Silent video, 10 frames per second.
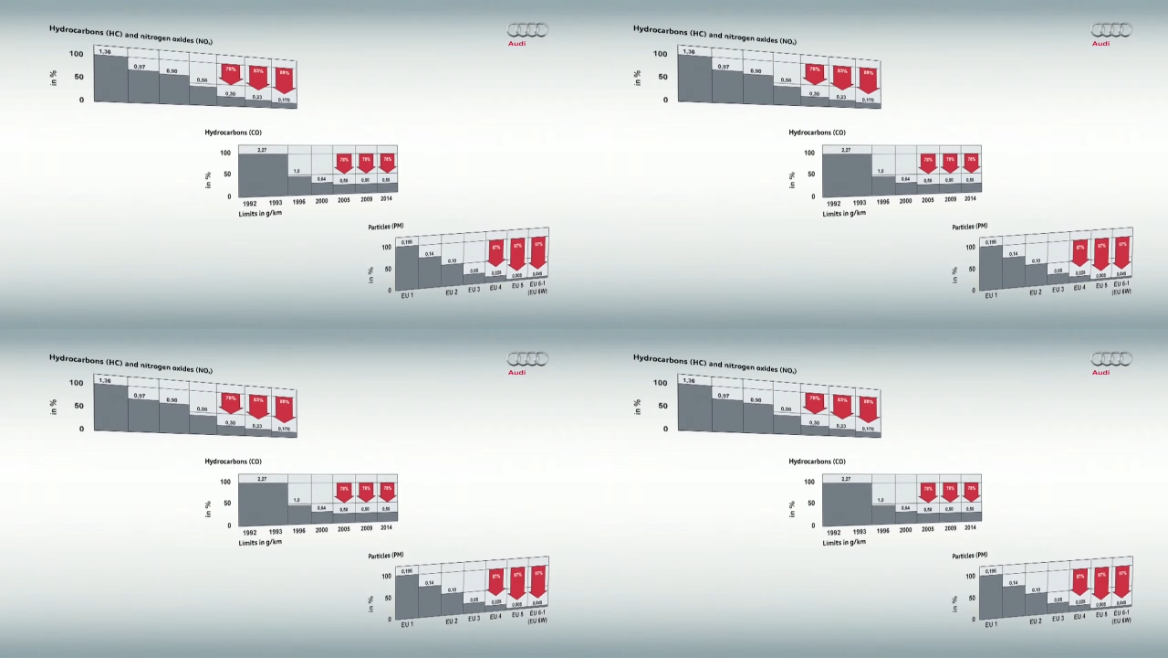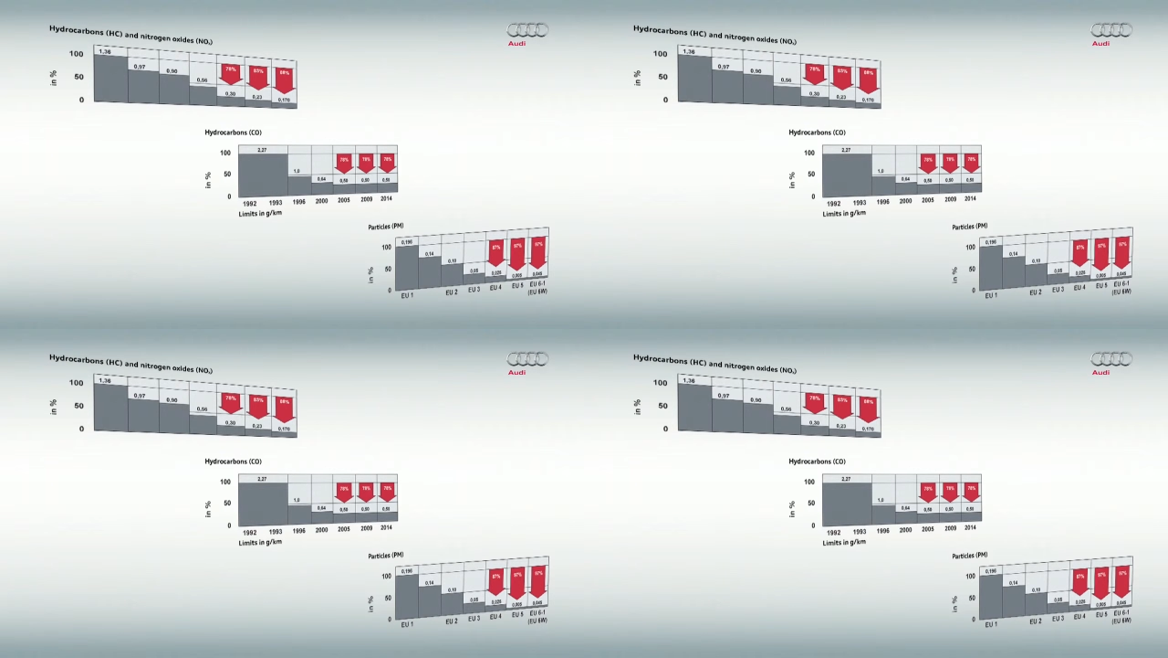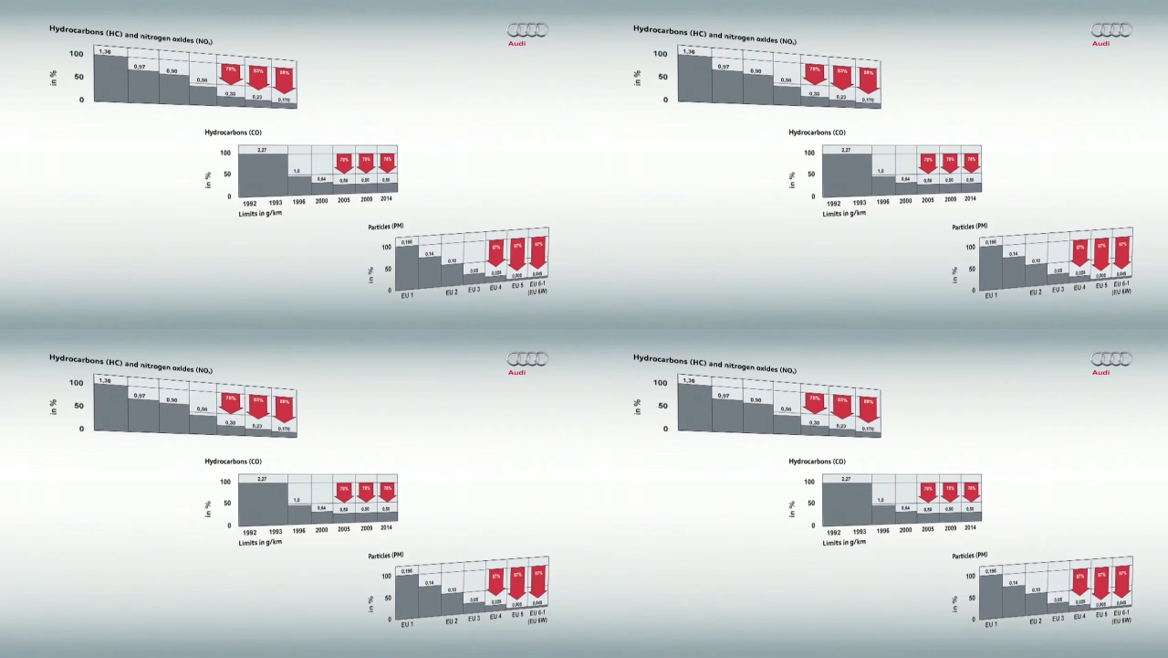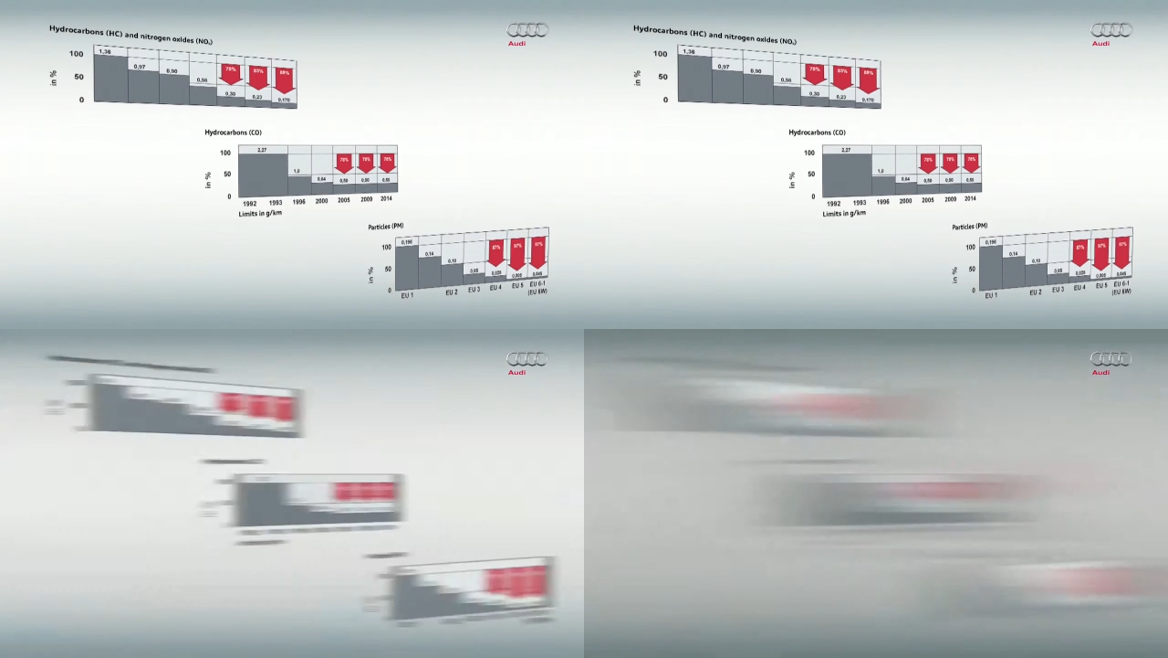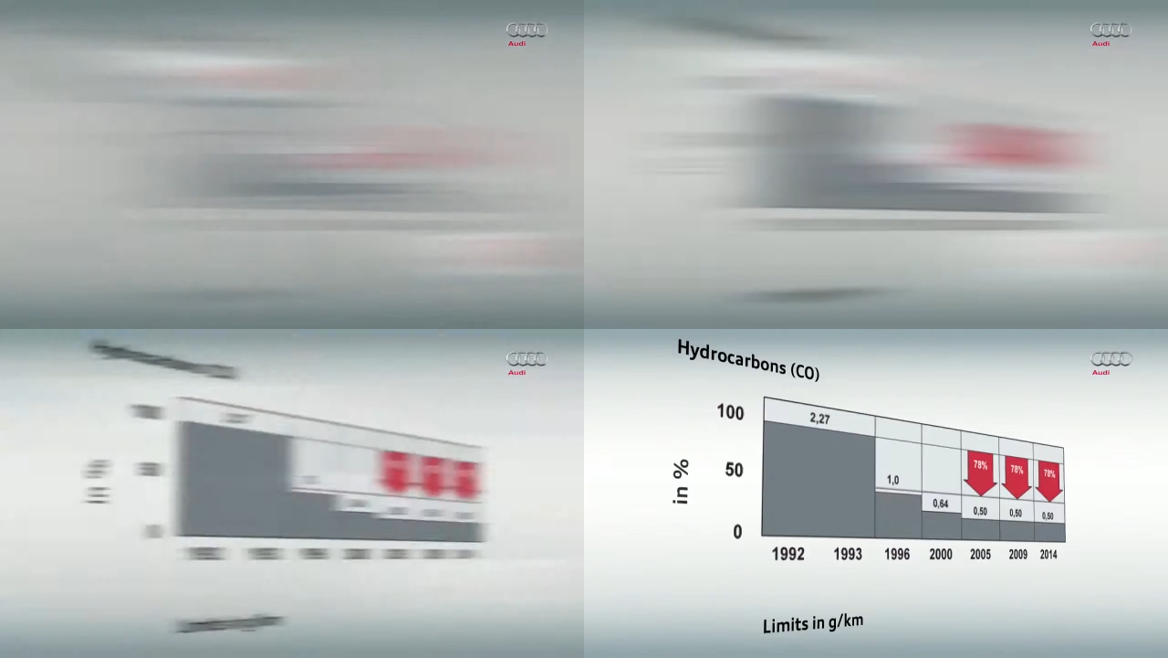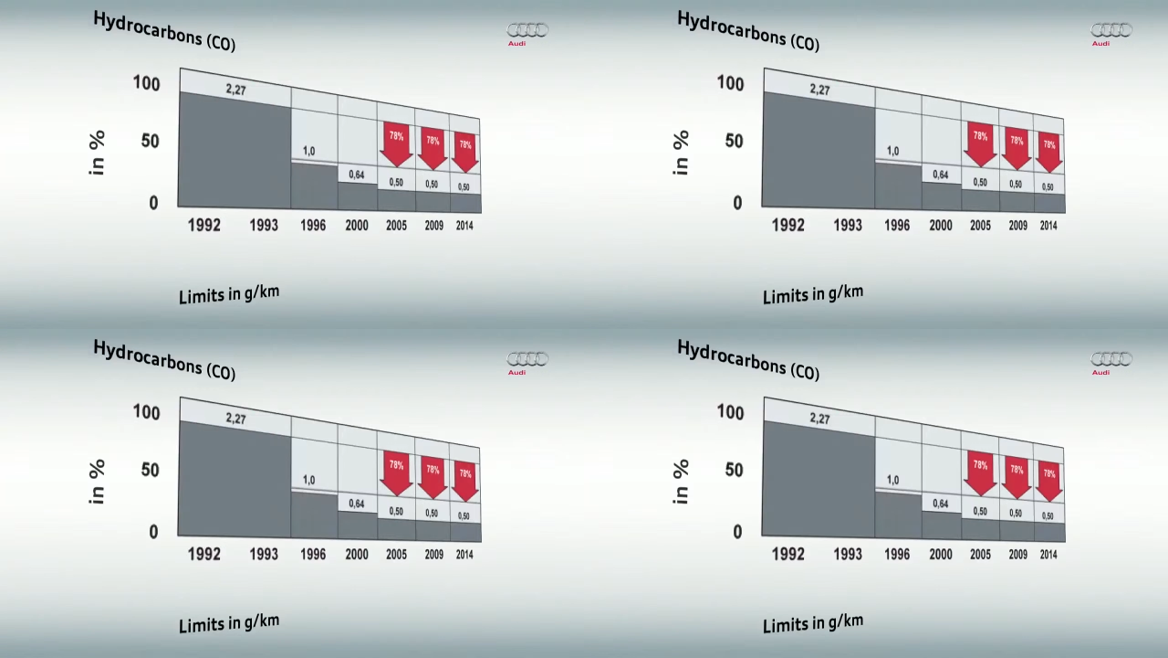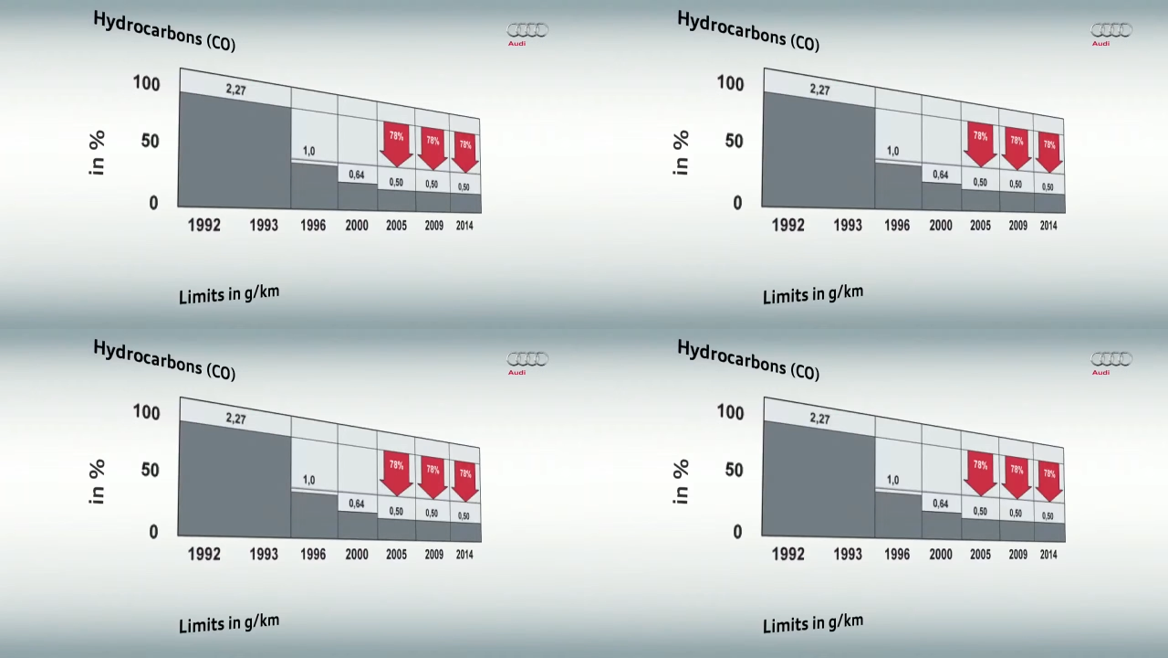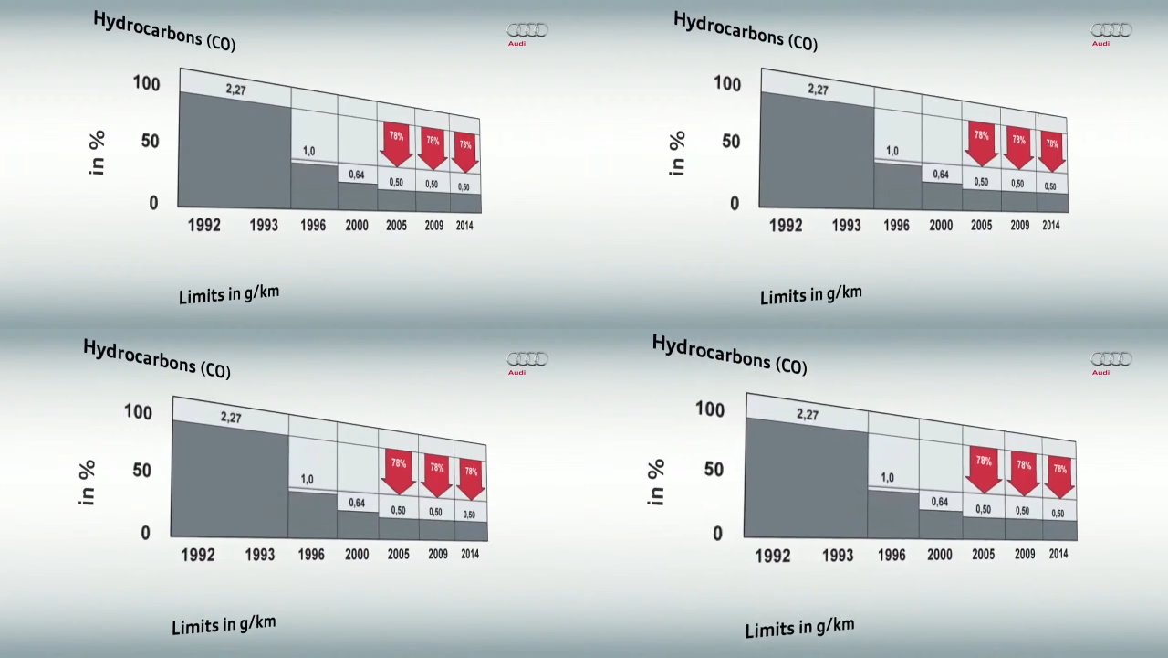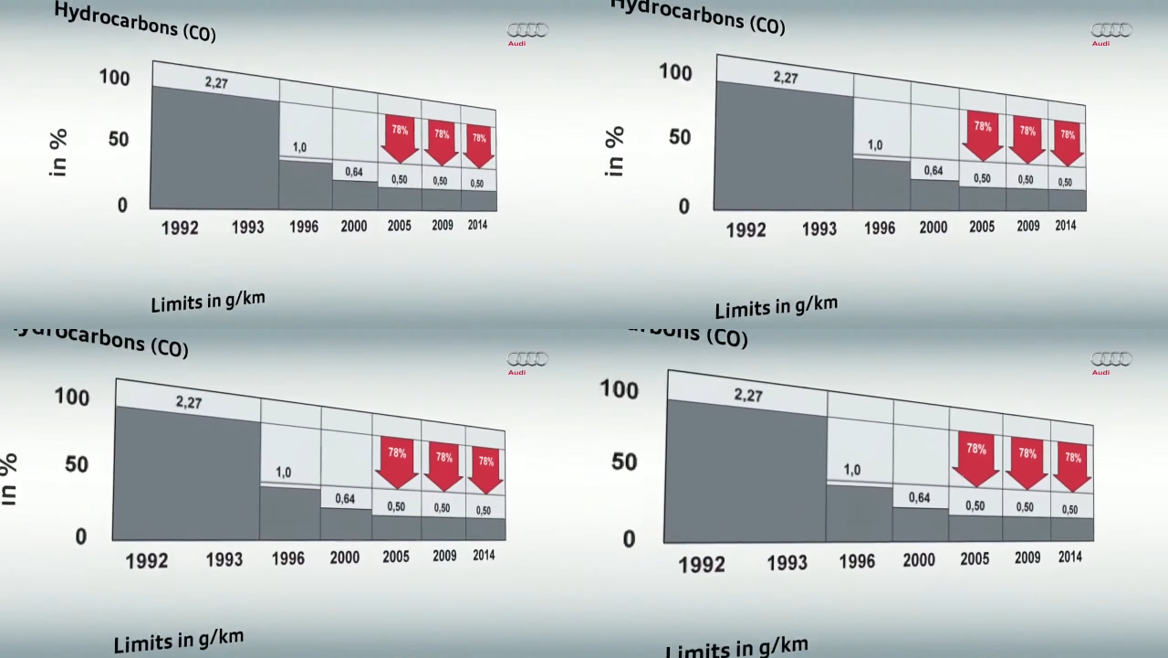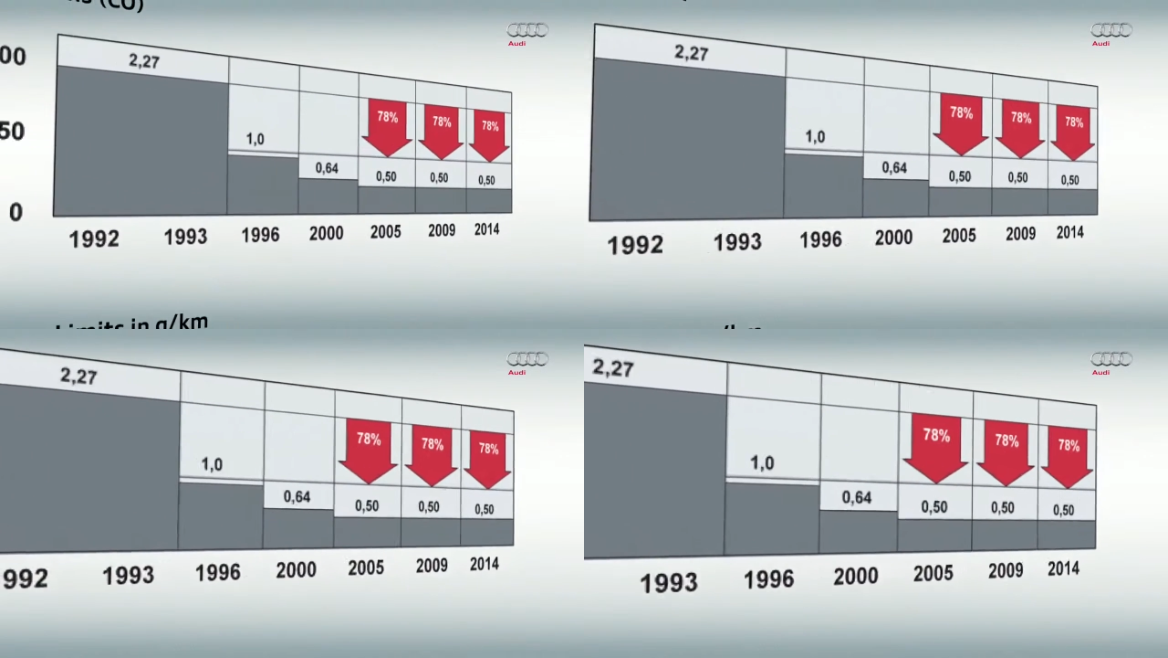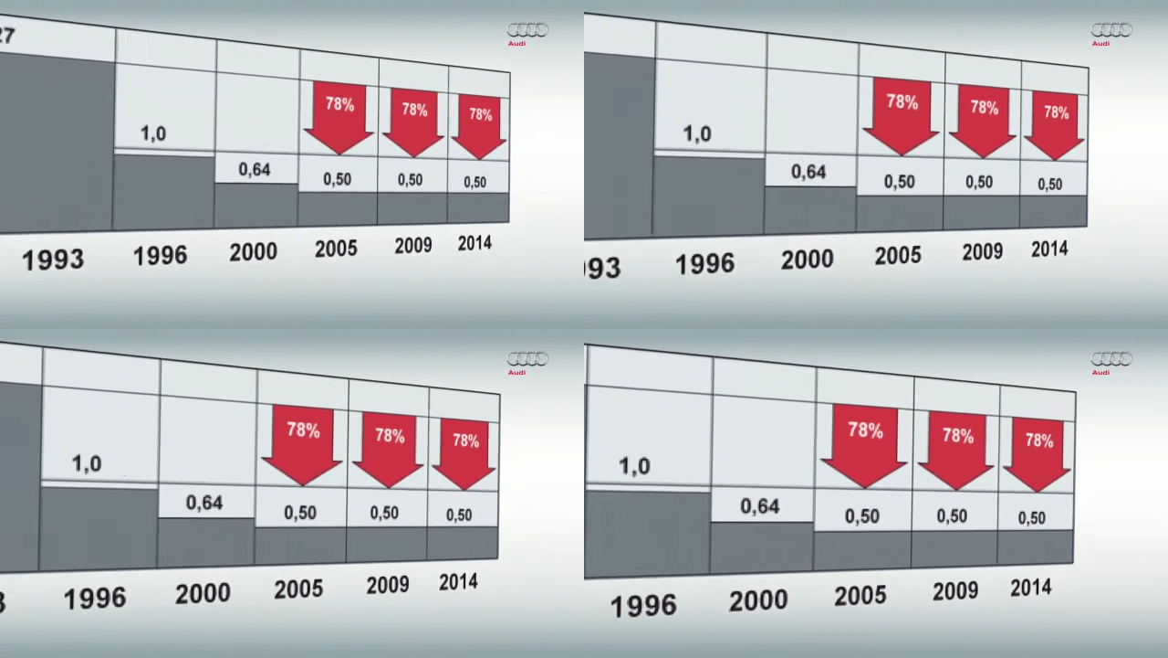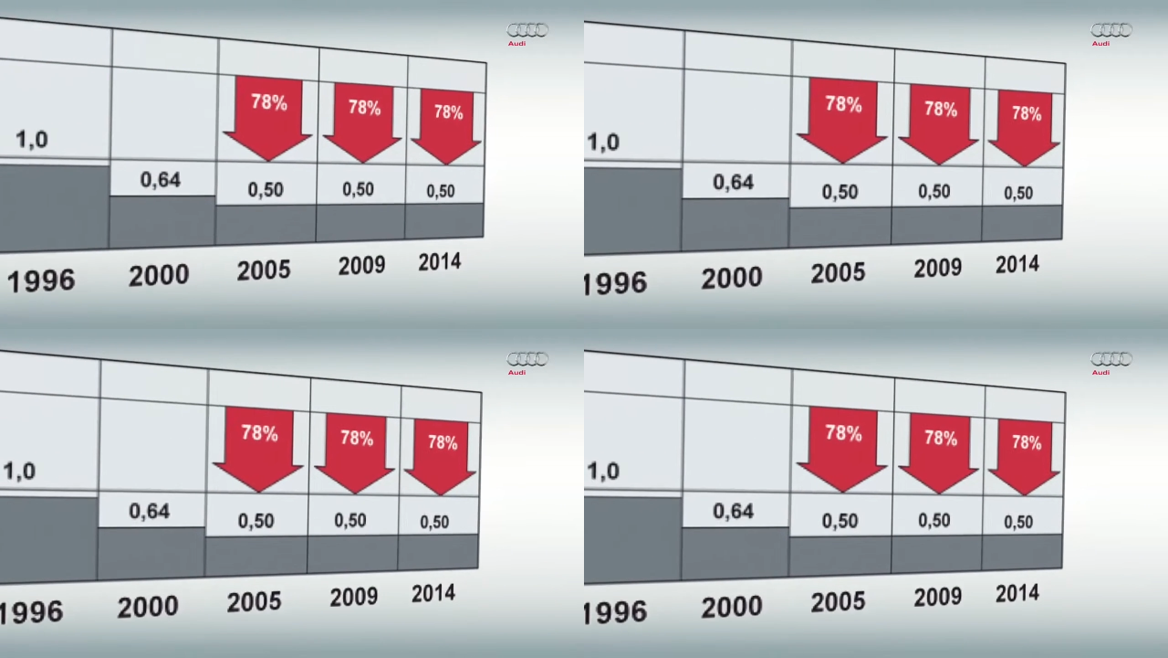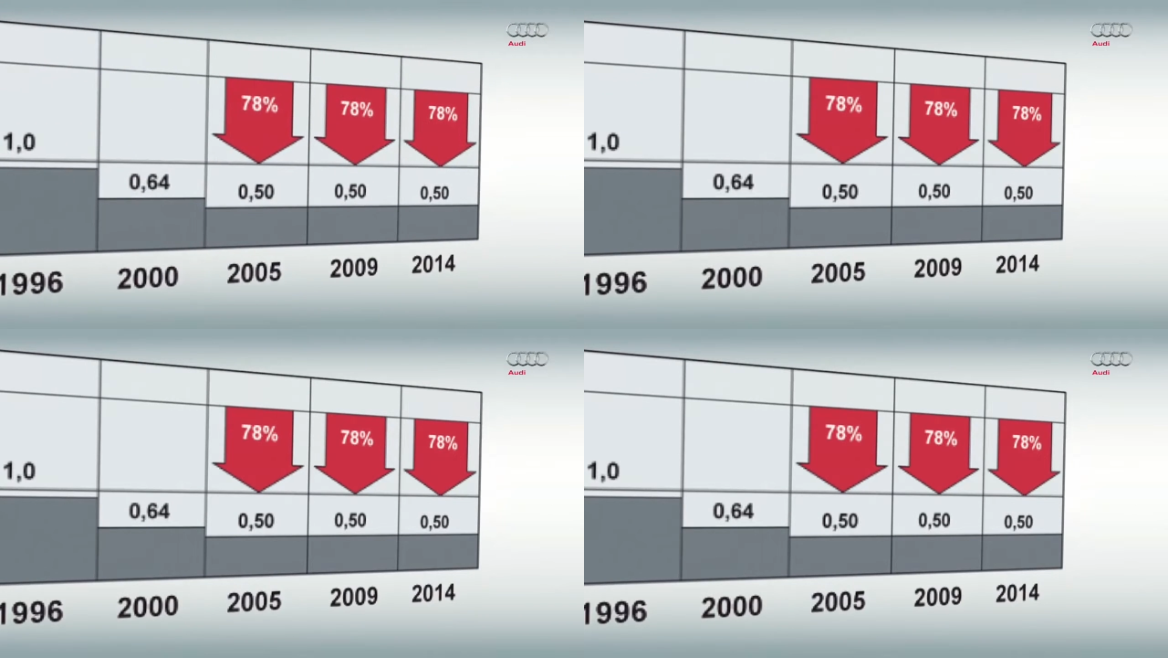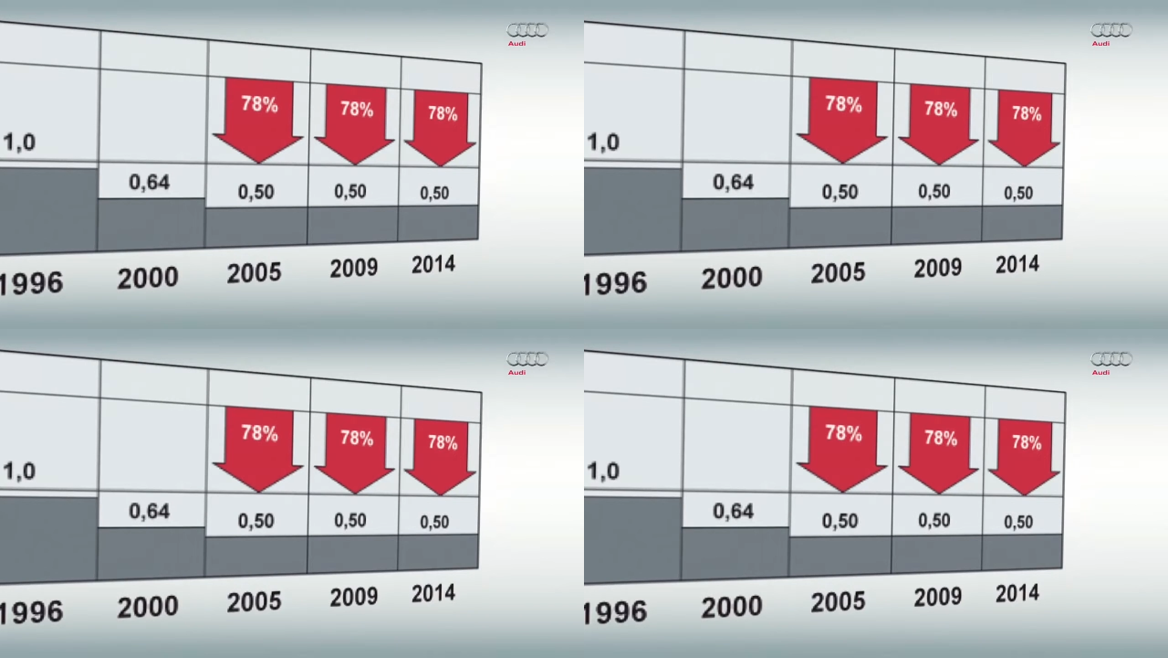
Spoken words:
(no speaker visible)